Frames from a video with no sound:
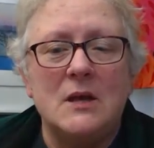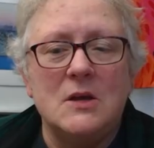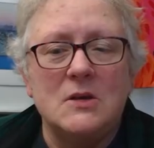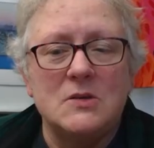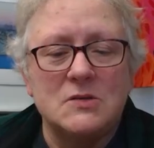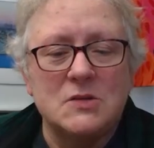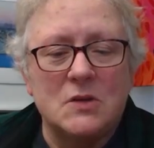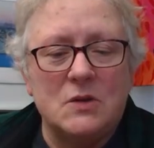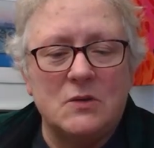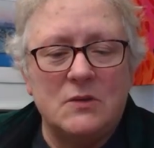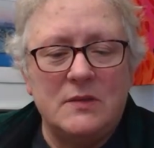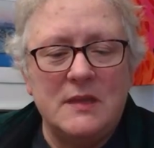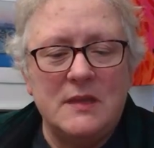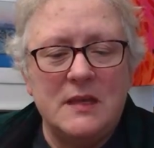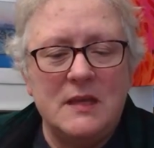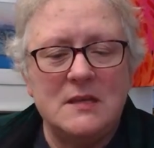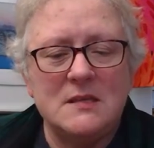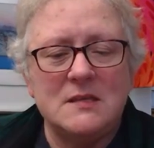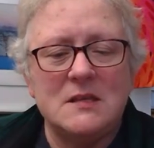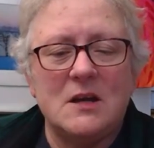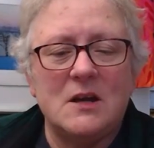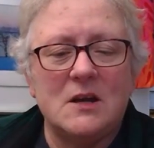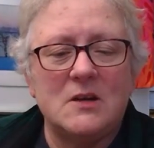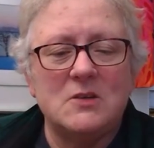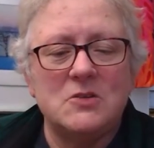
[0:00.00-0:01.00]
So
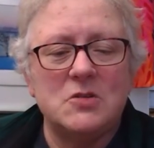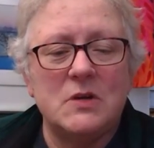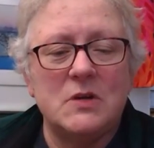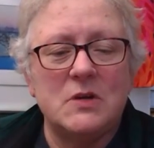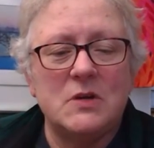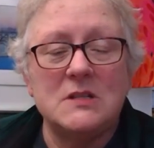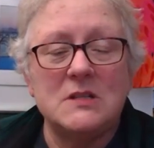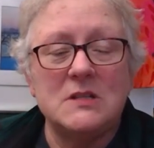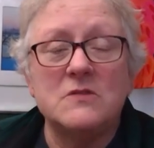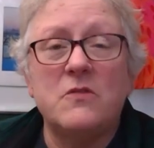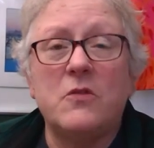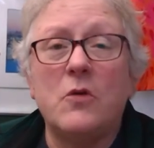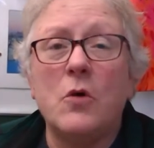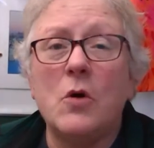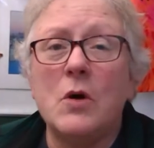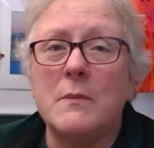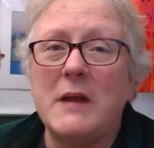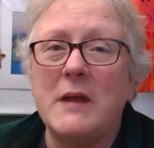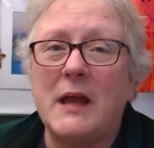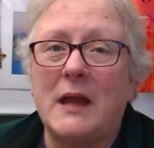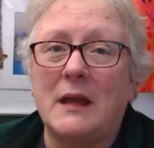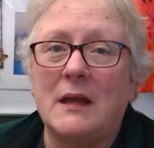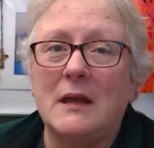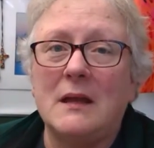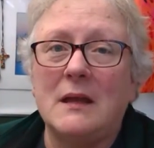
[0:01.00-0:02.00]
these are
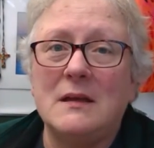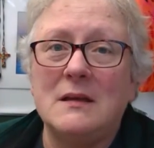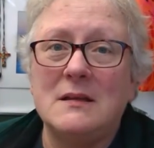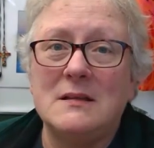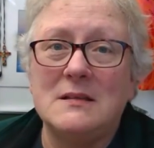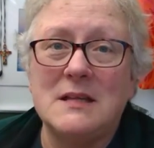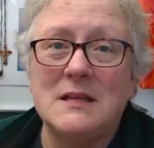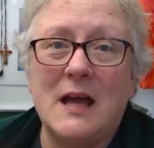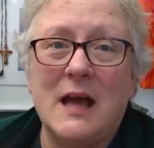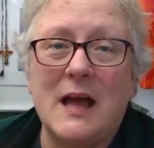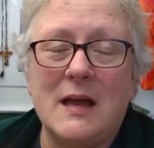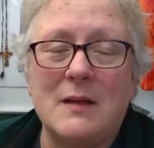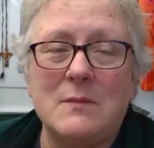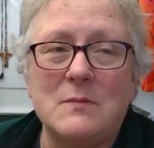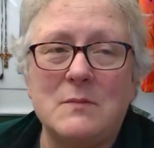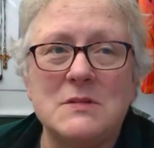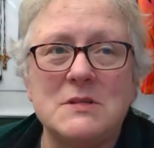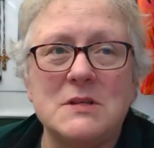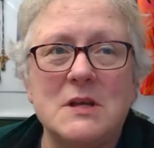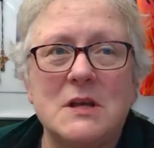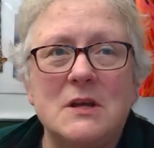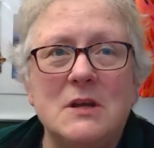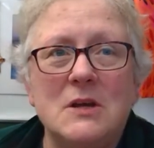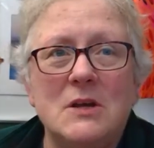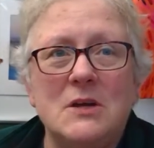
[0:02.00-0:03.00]
transforming
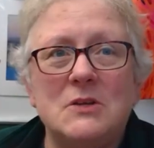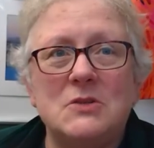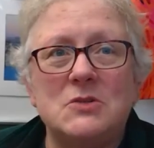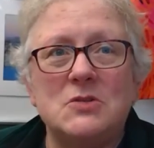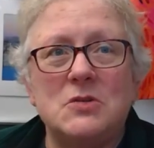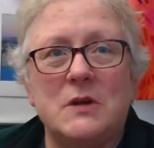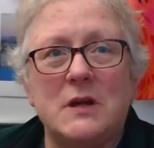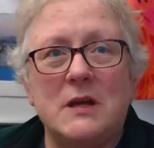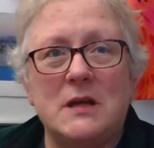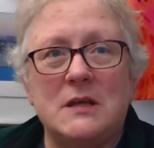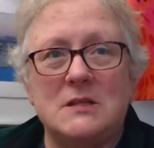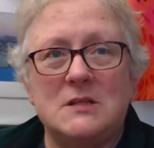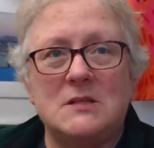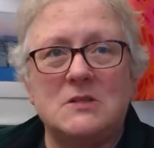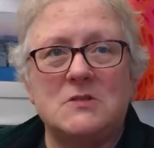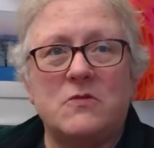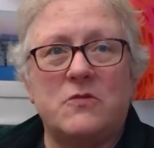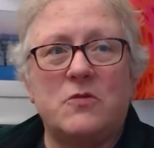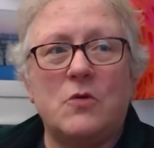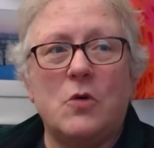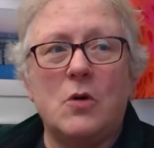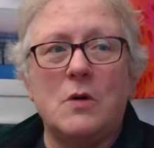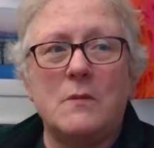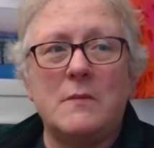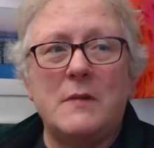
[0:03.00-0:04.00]
times,
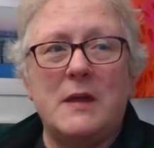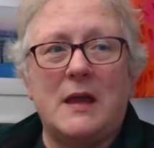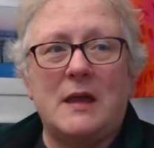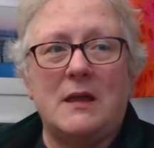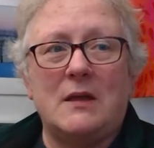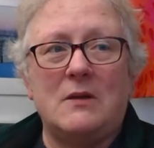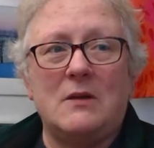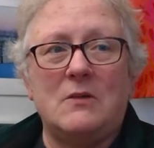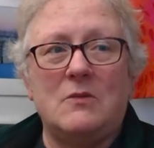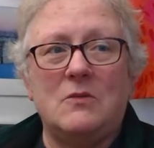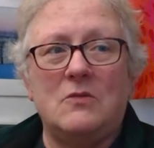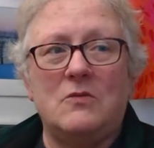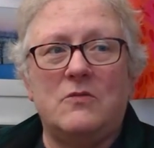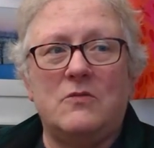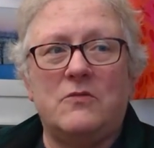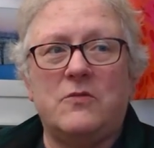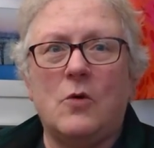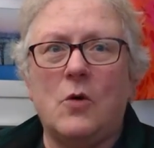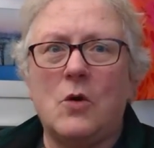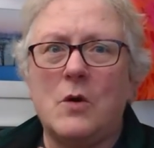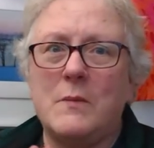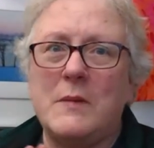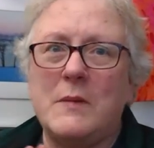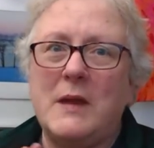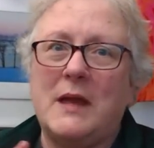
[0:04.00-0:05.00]

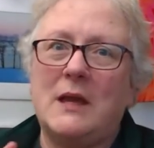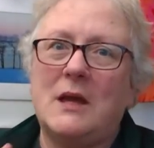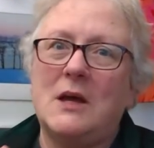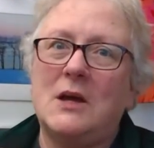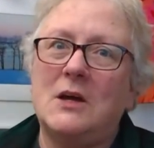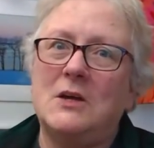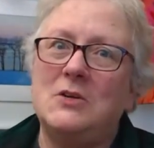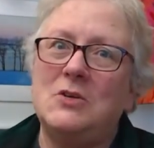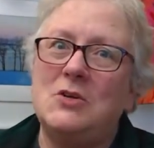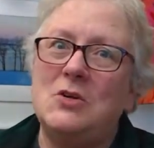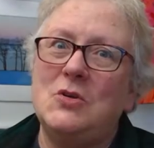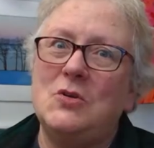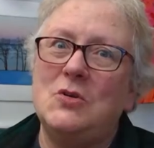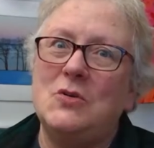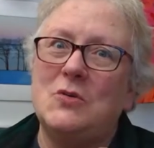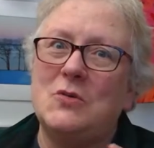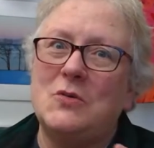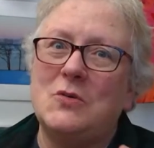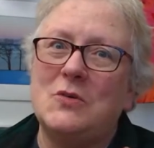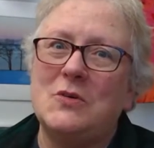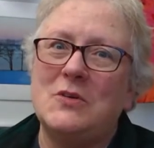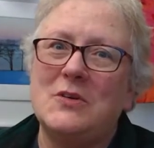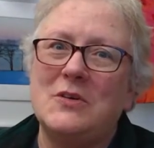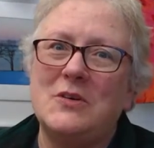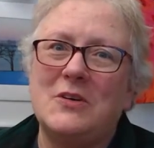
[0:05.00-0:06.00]
forming
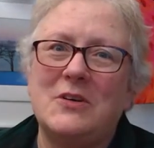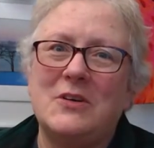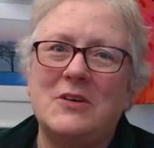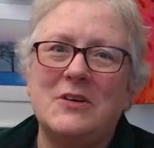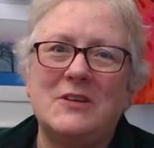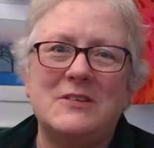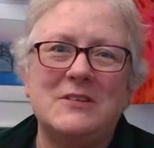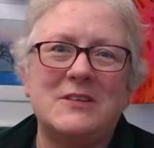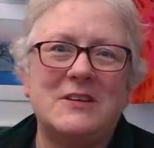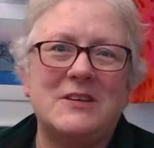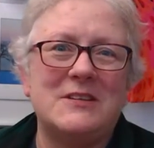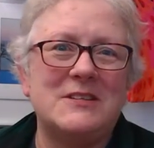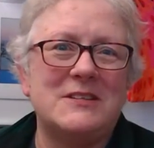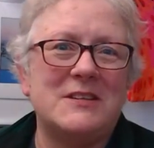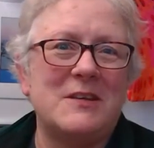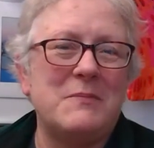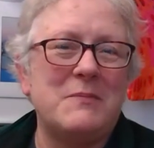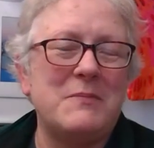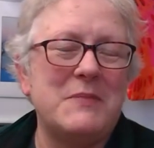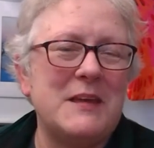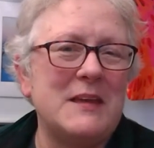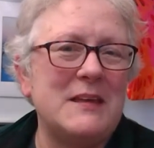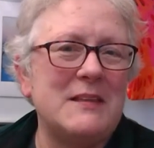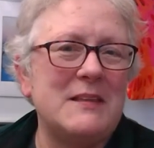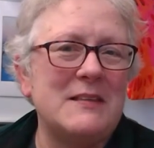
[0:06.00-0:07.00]
anew,
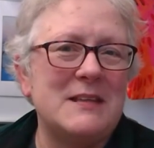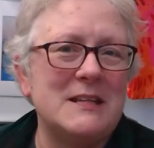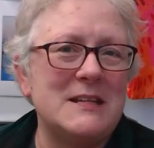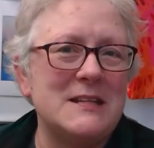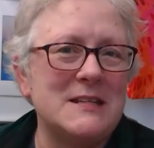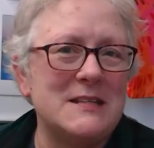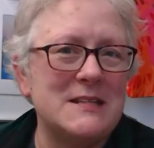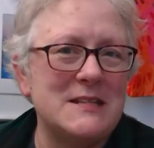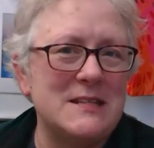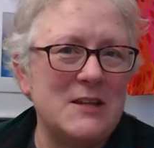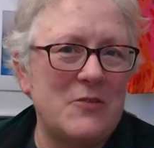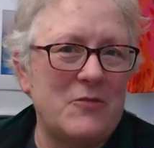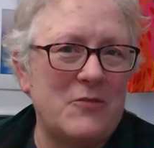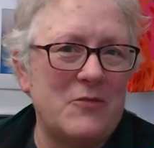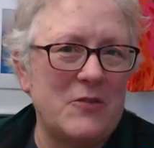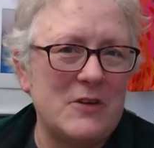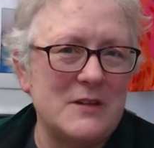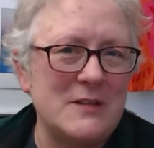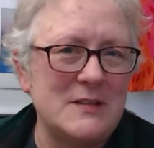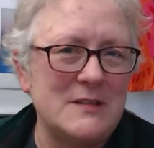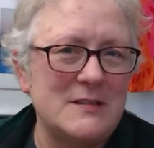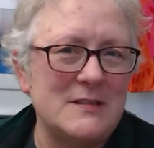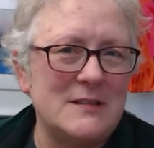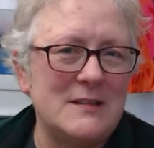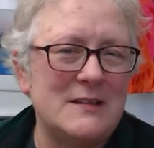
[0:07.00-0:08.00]
something that is
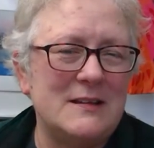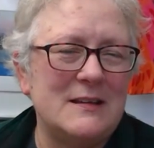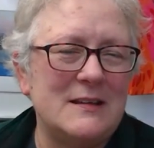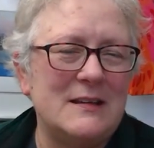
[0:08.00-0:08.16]
different,